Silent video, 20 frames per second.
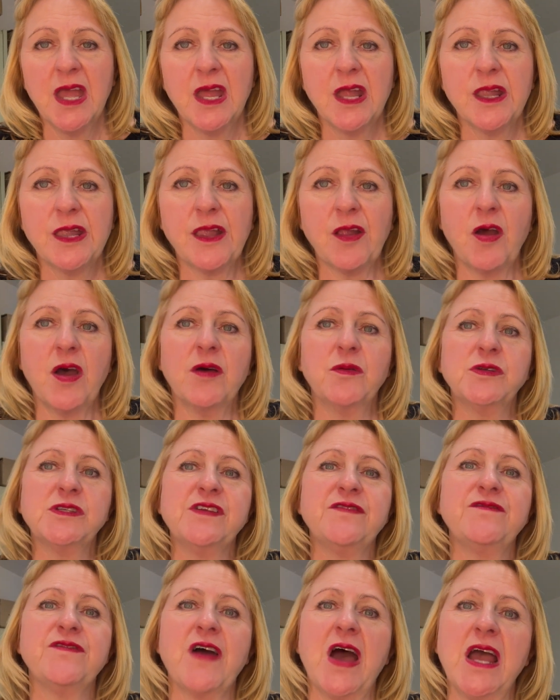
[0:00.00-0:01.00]
So I would
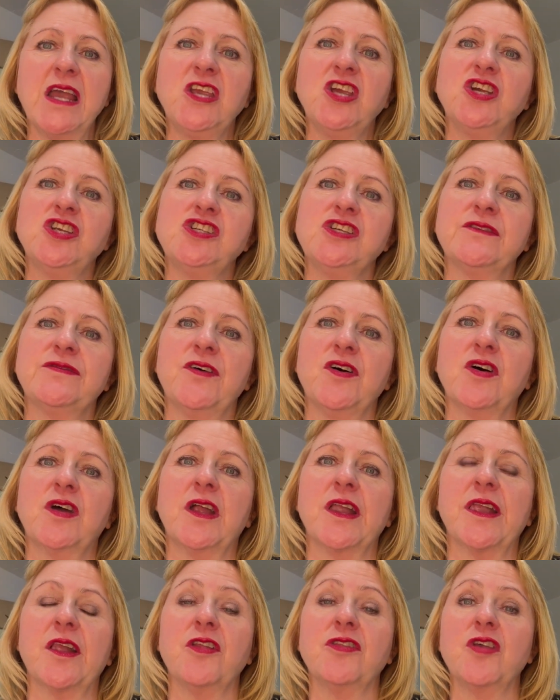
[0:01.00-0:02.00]
invite you to
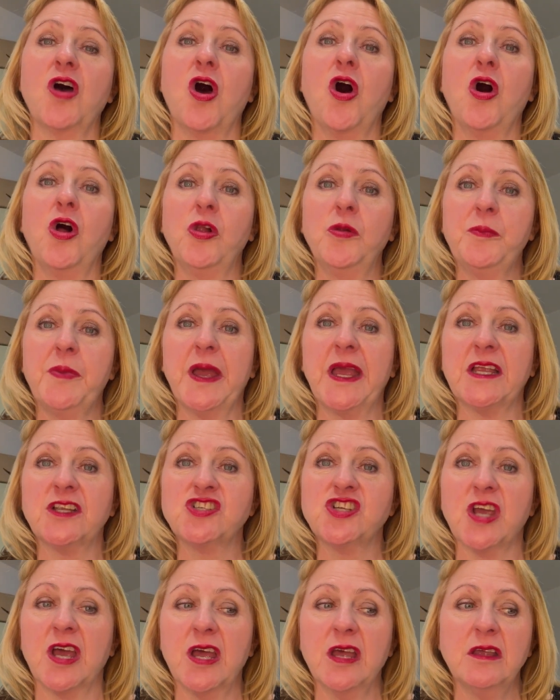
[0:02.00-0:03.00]
focus on the whole
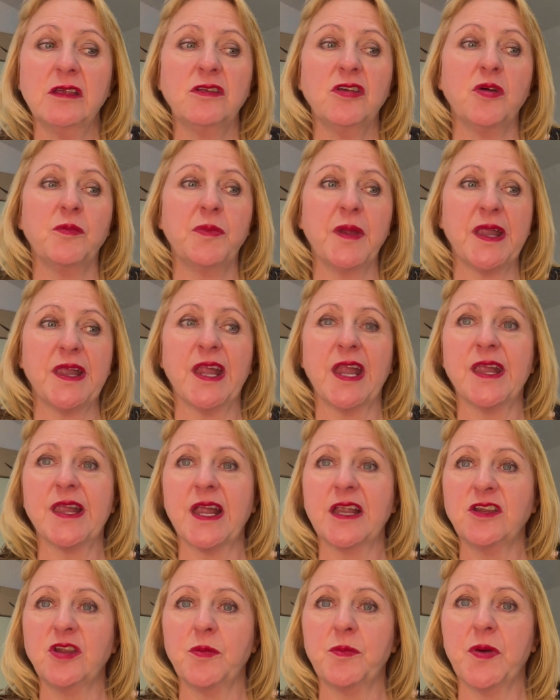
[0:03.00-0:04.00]
picture, your business
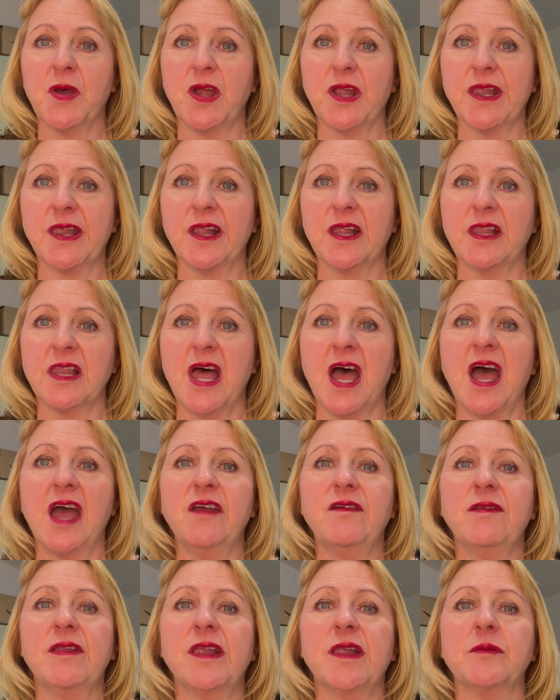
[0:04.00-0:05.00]
and your personal
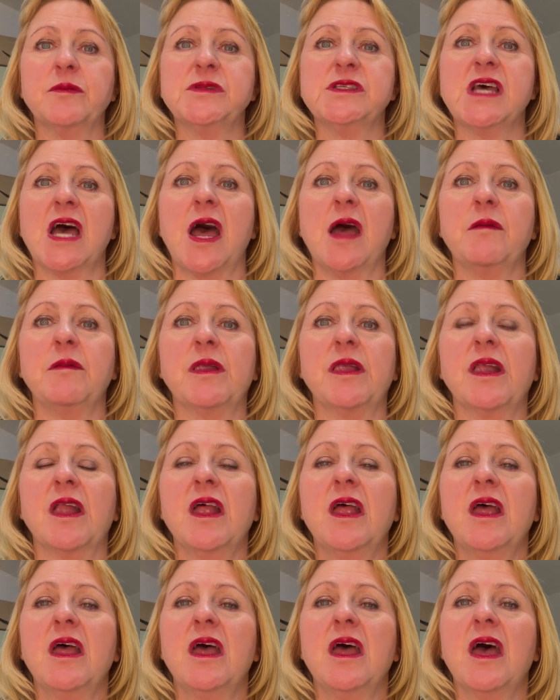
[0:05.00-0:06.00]
life. Sometimes
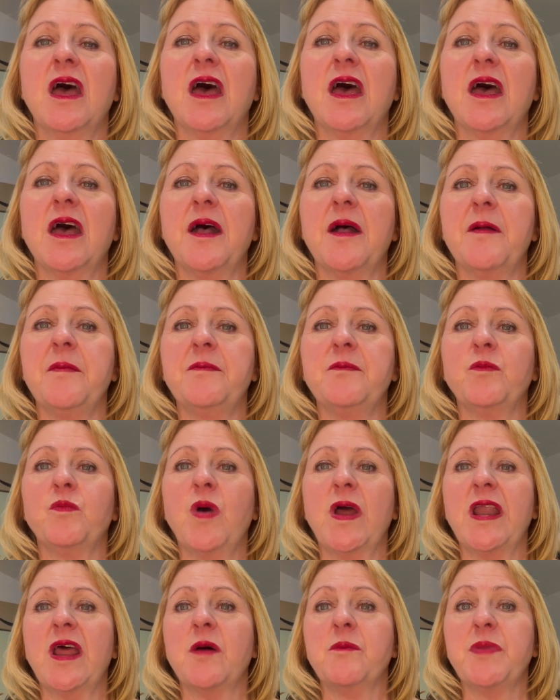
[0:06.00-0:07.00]

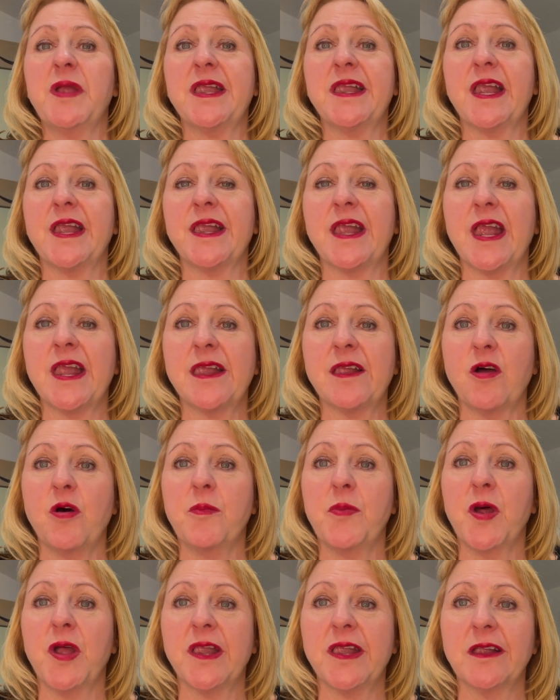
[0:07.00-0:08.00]
when our businesses or
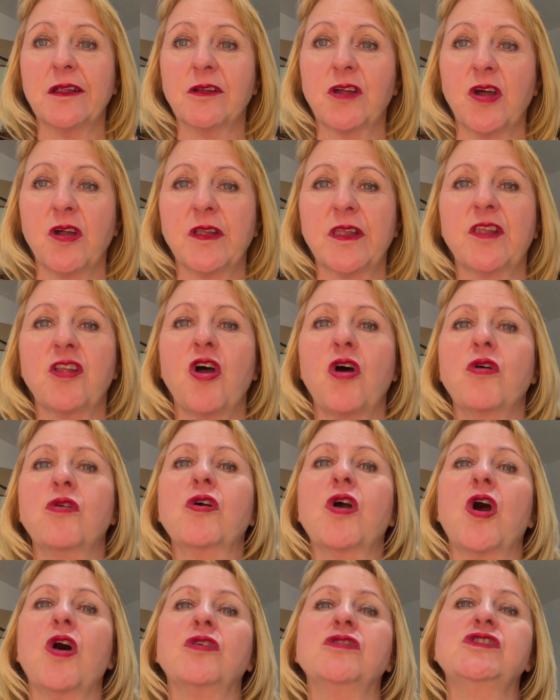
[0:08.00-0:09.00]
personal goals don't
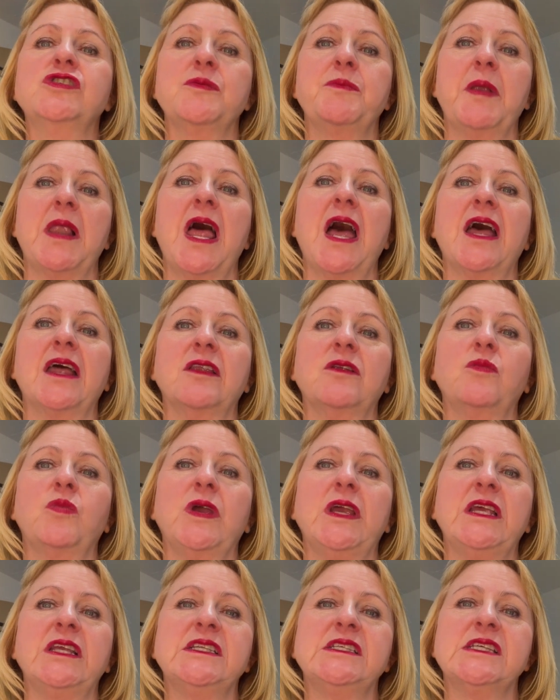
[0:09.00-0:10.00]
go to plan,
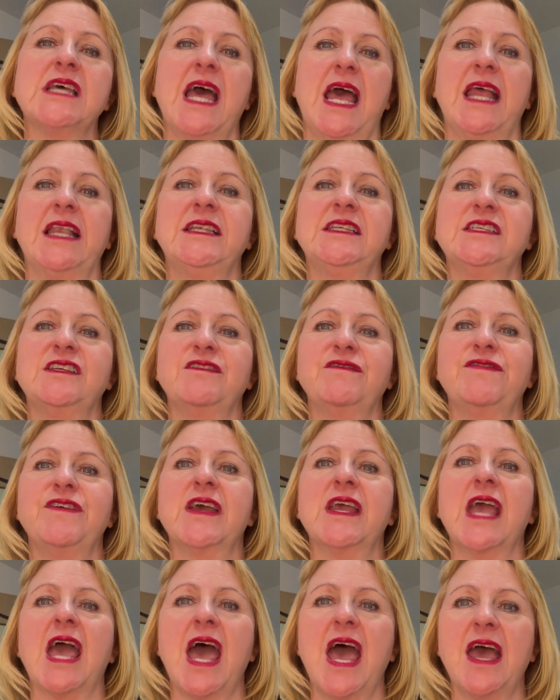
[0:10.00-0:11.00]
we tend to
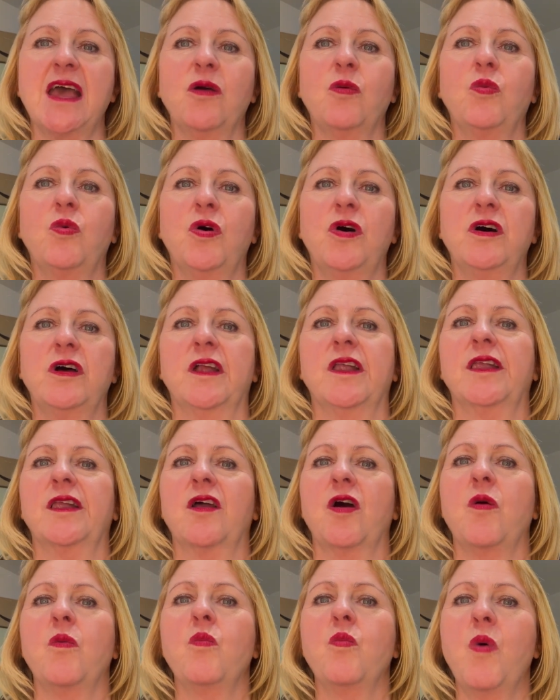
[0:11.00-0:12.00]
forget what has
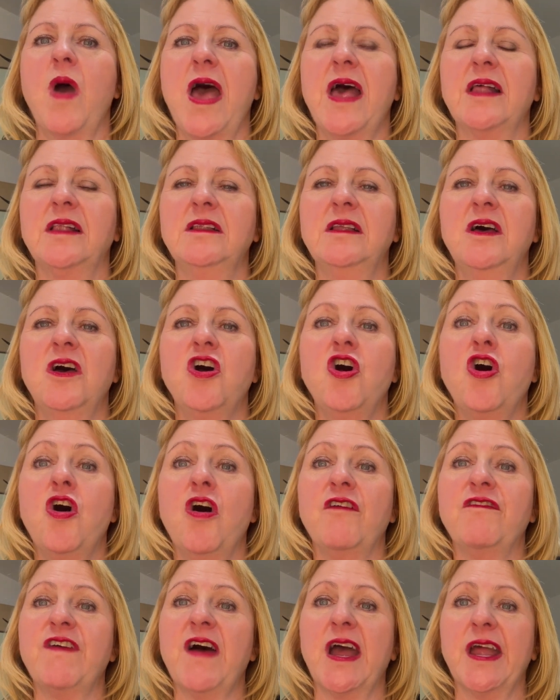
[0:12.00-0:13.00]
gone well,
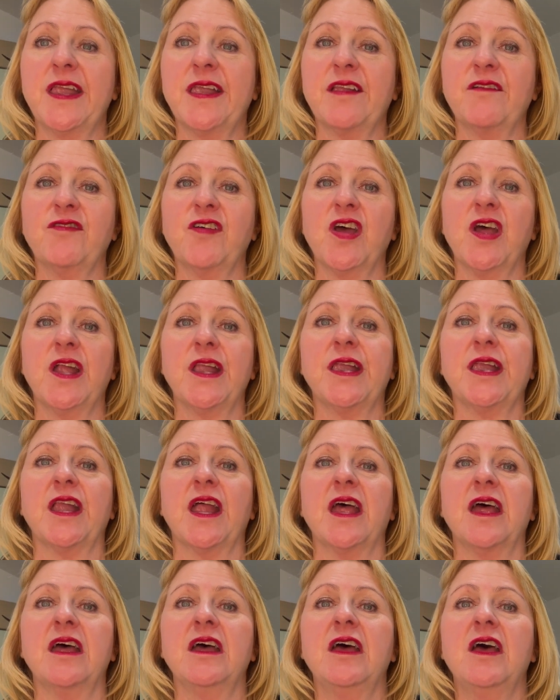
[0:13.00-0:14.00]
or vice
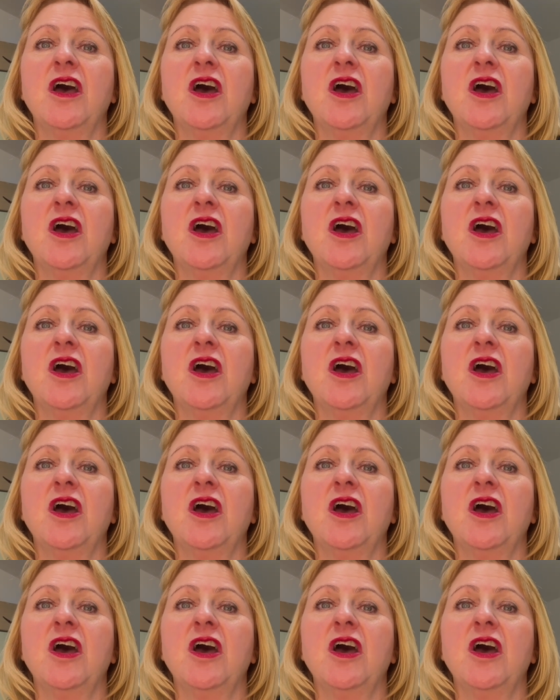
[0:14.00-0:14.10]
versa.